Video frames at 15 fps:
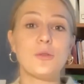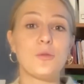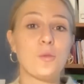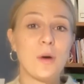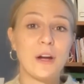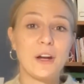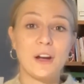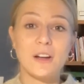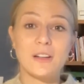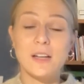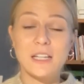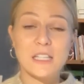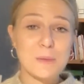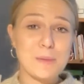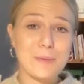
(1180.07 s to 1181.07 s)
where
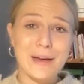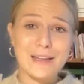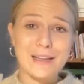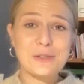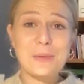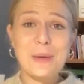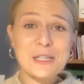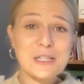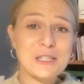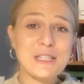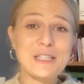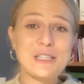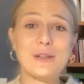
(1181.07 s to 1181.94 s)
tons of people ask questions.